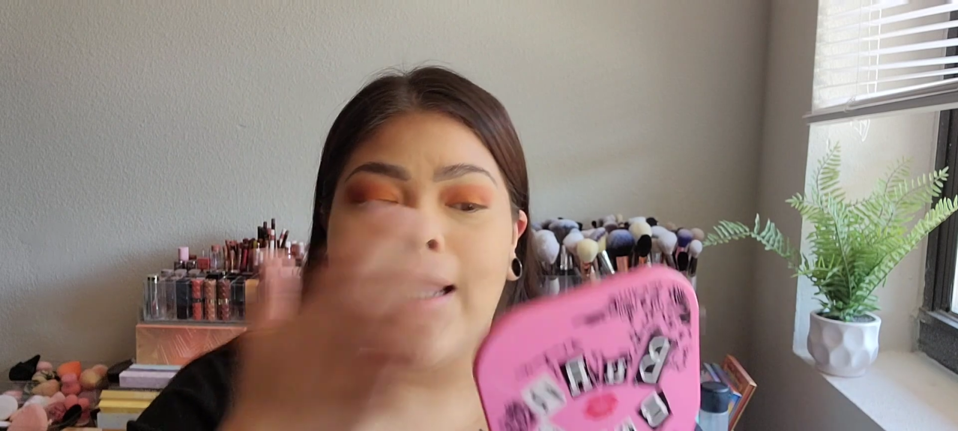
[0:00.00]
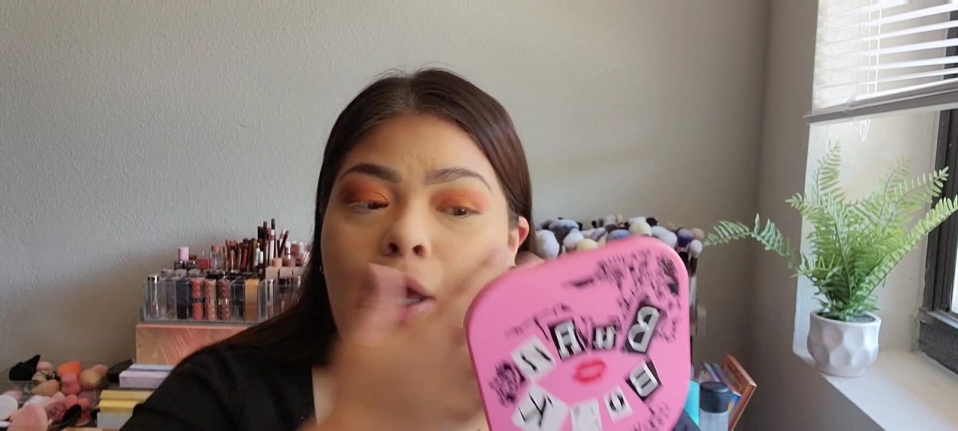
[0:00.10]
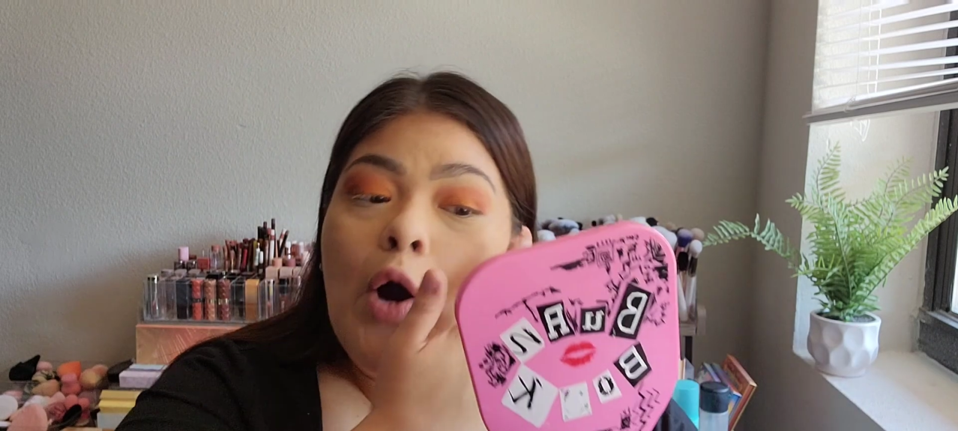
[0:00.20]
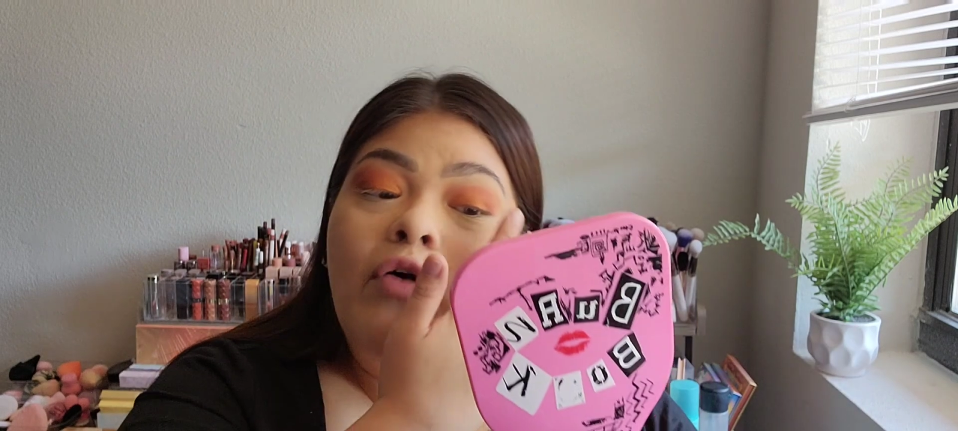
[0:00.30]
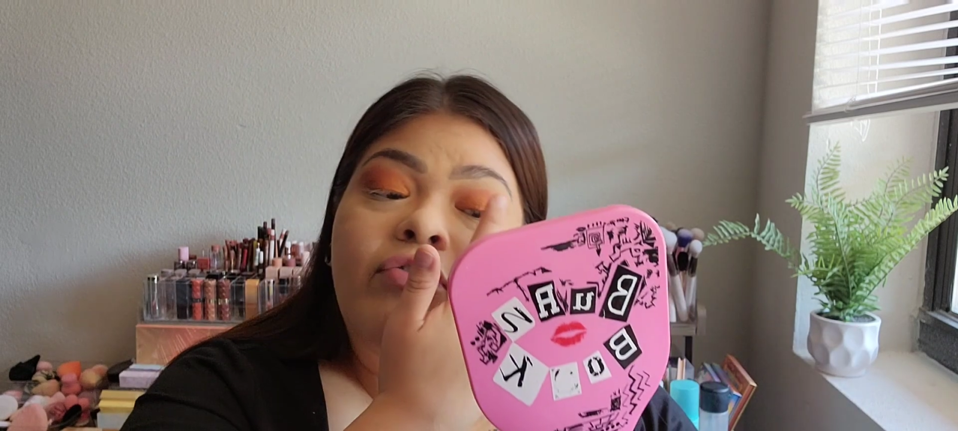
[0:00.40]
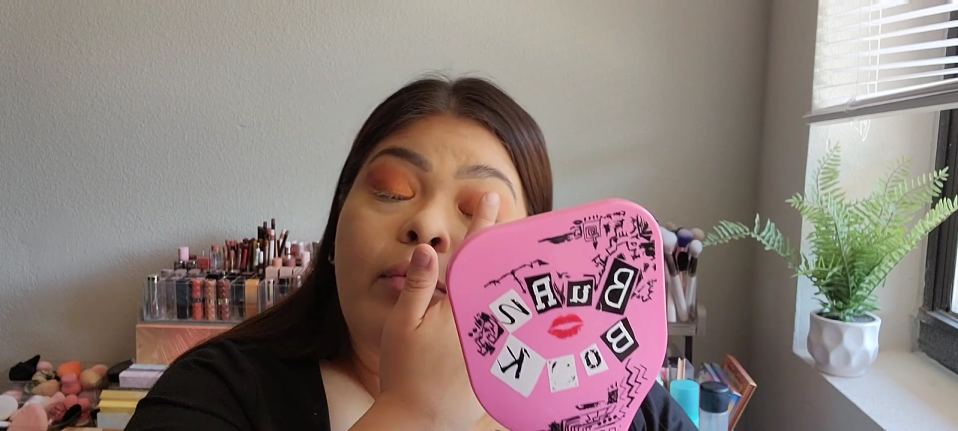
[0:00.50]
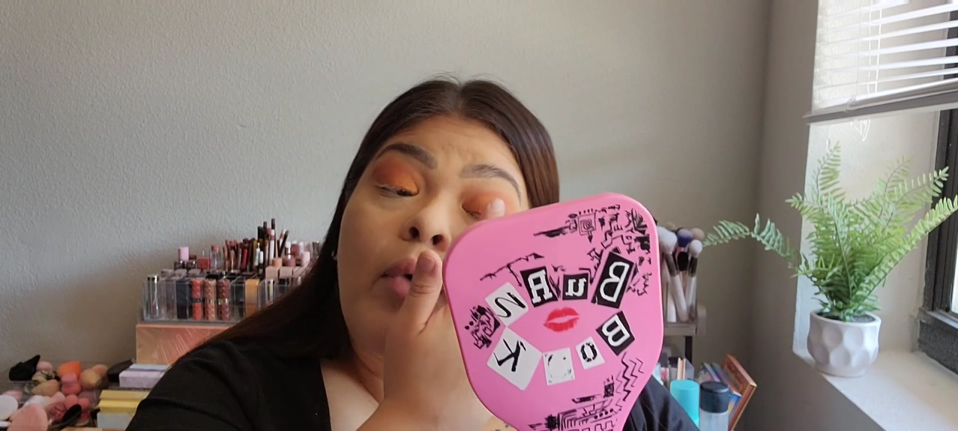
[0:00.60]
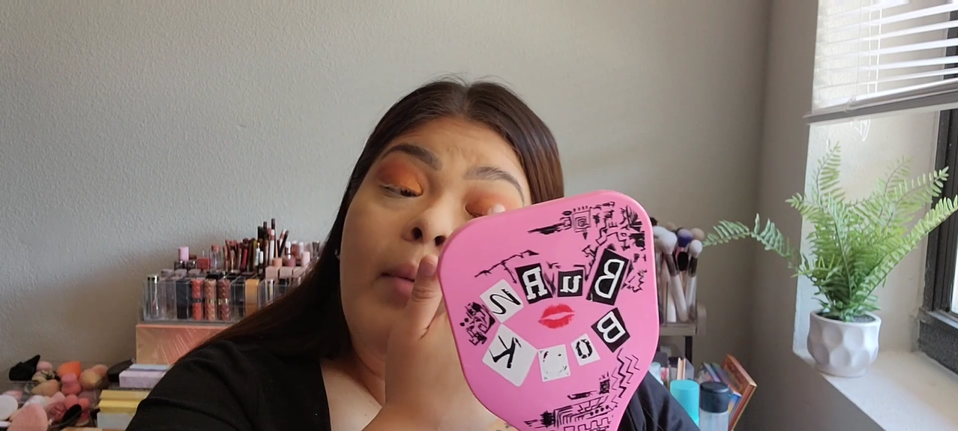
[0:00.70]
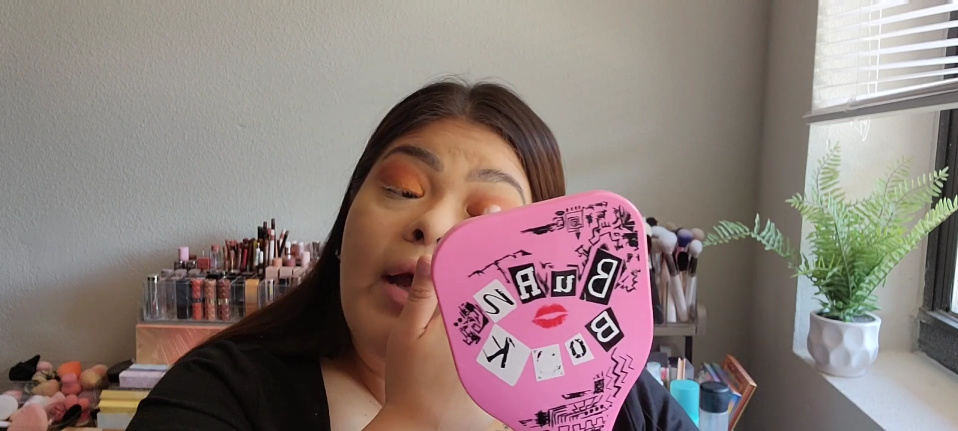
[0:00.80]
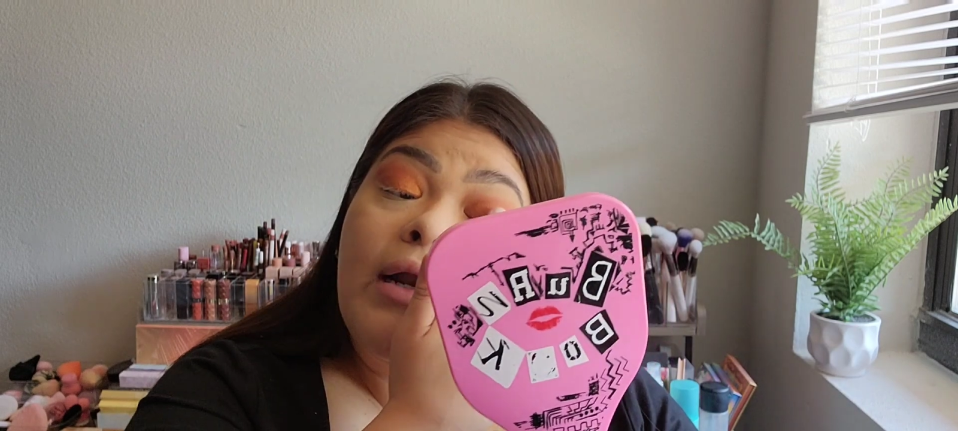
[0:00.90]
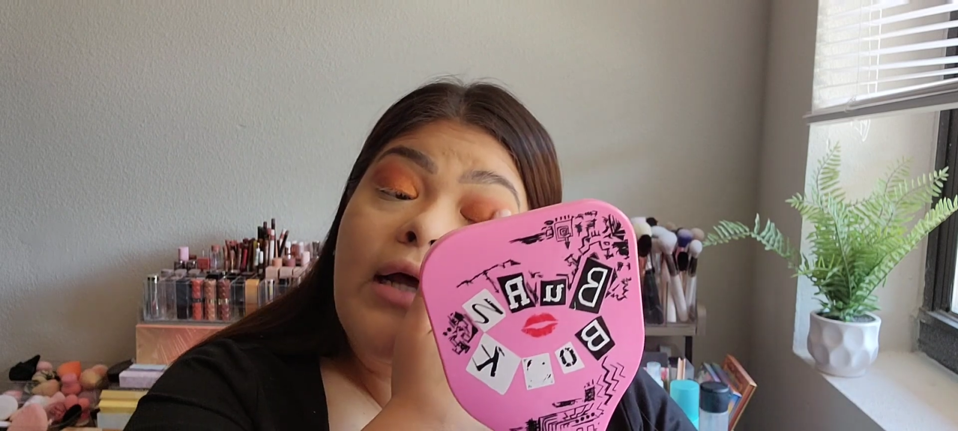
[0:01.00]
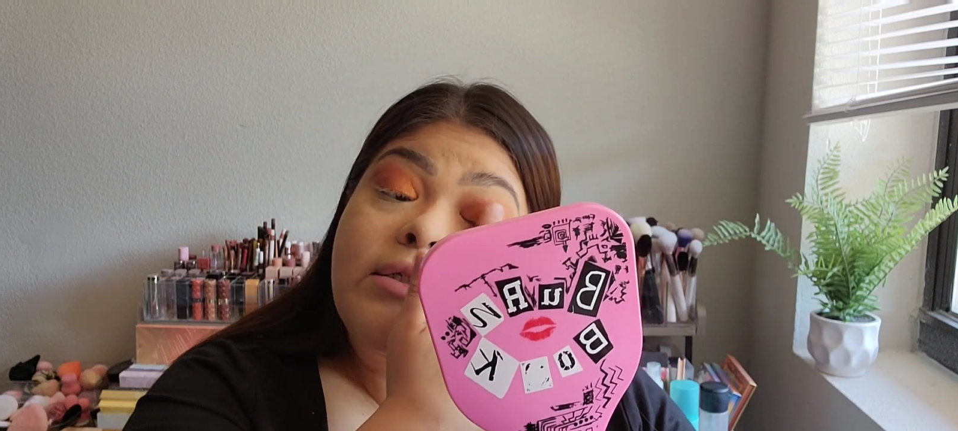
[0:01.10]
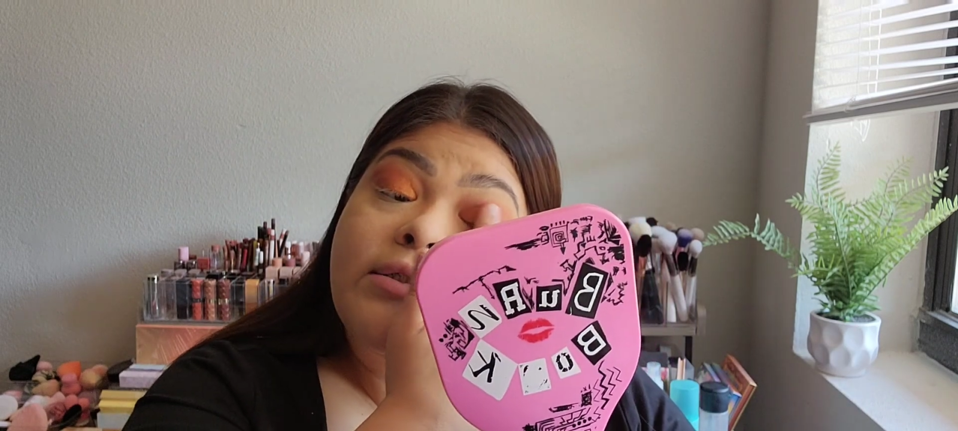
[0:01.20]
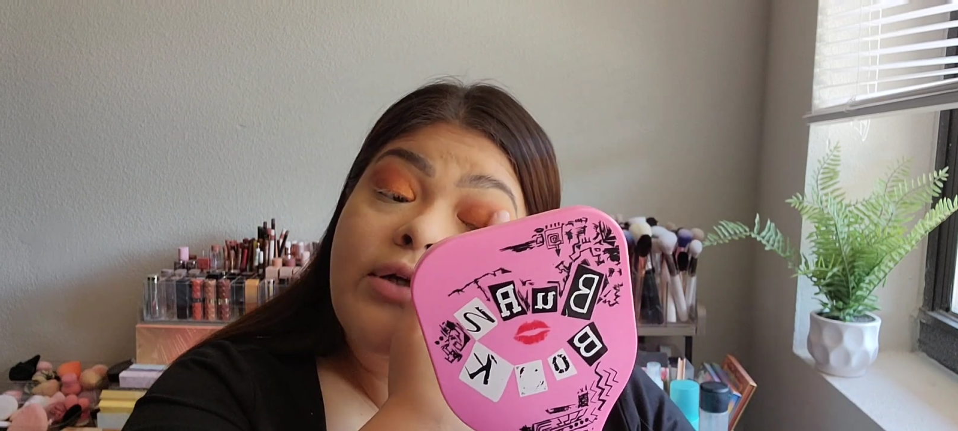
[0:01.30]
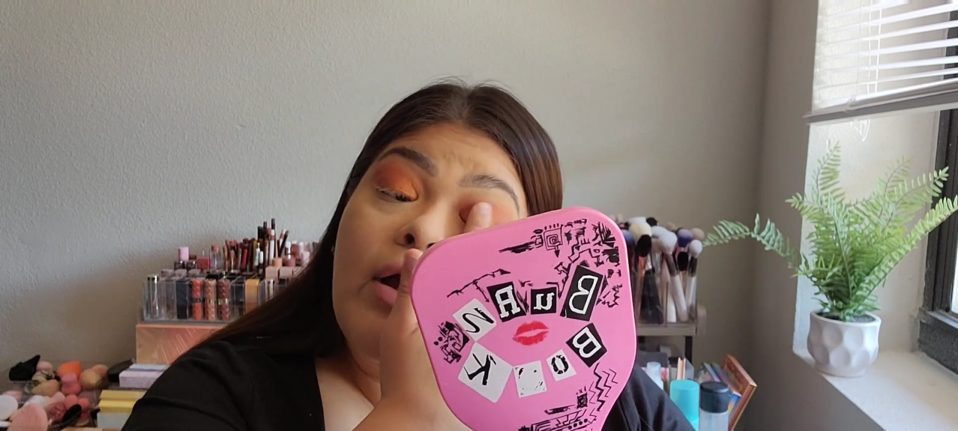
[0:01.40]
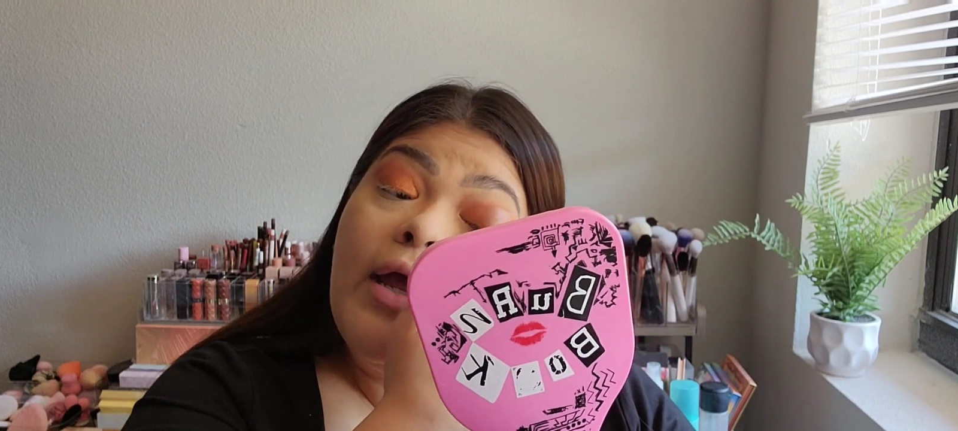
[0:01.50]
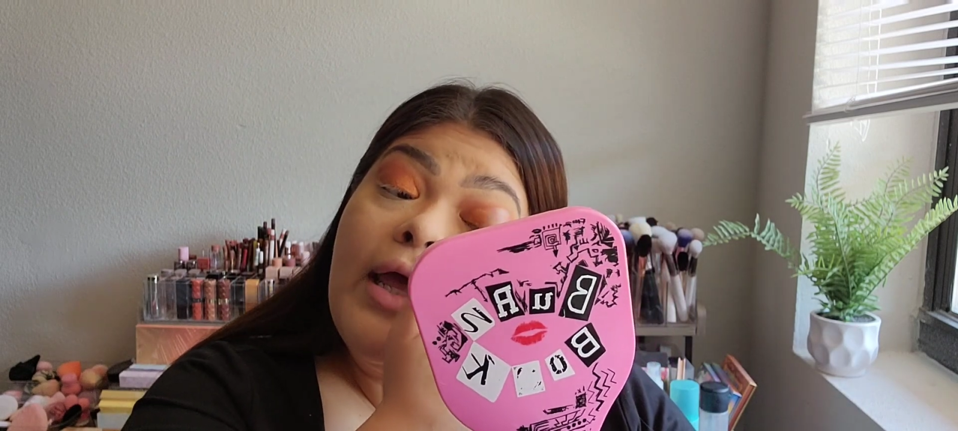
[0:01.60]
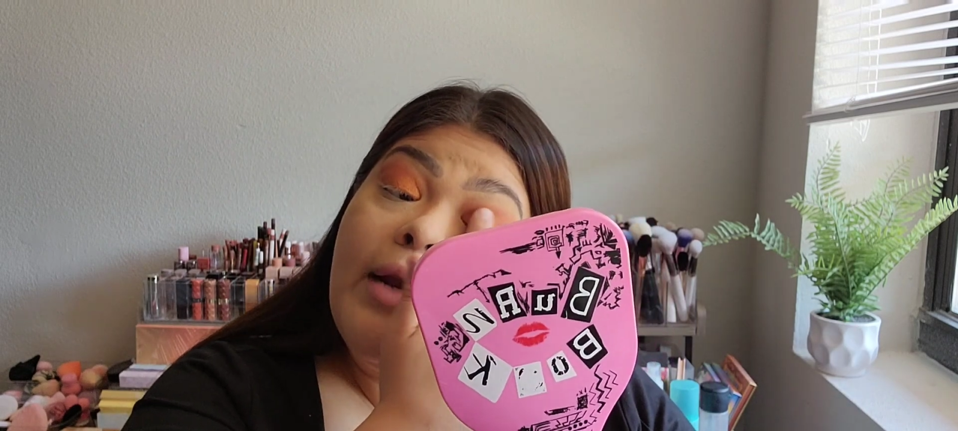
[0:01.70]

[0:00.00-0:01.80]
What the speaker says: like over while my glasses are